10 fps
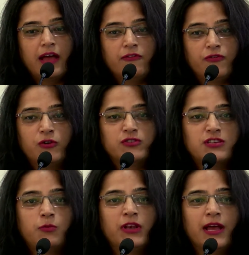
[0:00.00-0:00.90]
For
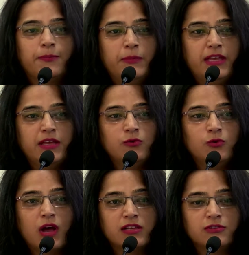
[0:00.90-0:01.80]
someone like me who
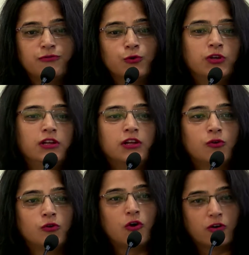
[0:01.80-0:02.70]
has a
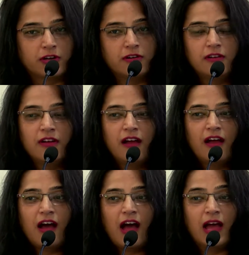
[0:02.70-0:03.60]
14-year-old daughter,
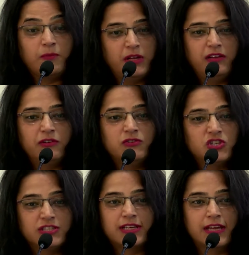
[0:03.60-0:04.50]
I believe even
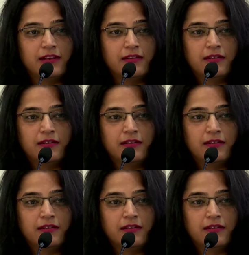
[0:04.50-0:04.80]
she's a kid.